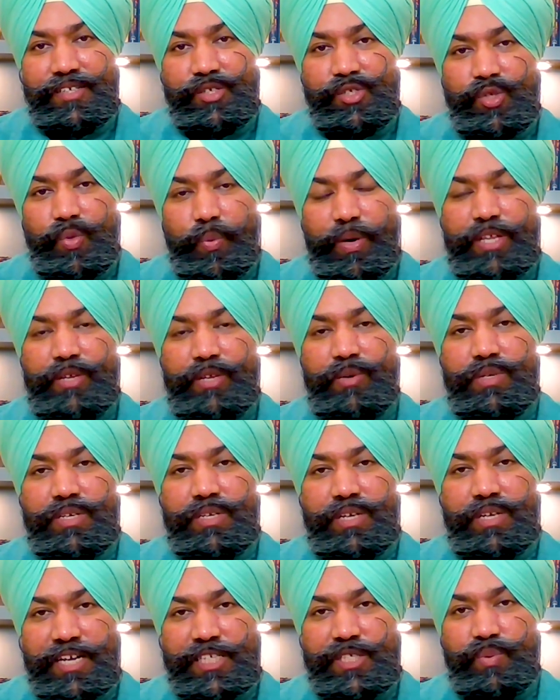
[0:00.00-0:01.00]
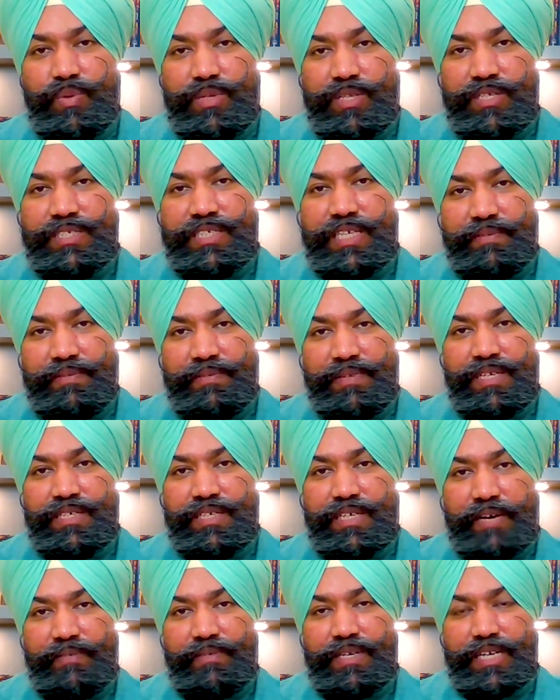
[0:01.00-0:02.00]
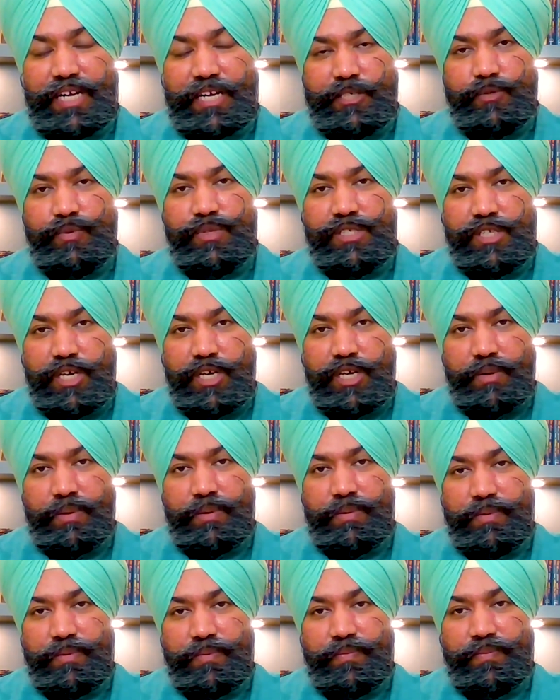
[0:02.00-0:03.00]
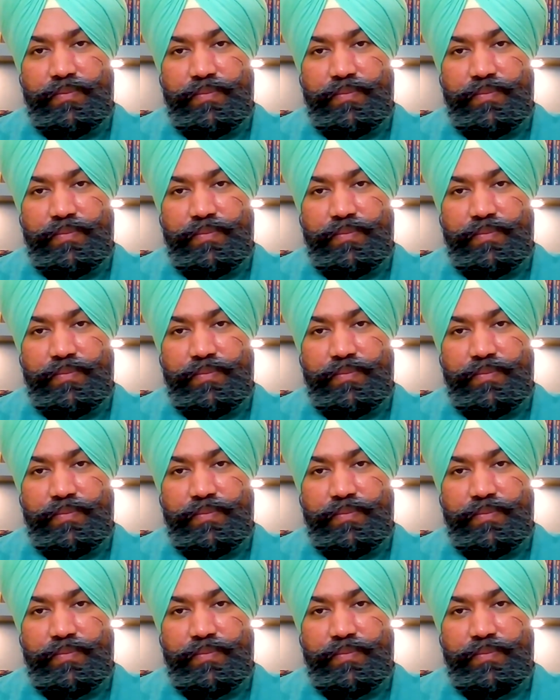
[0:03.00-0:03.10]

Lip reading: So when you dance with the devil dance with you.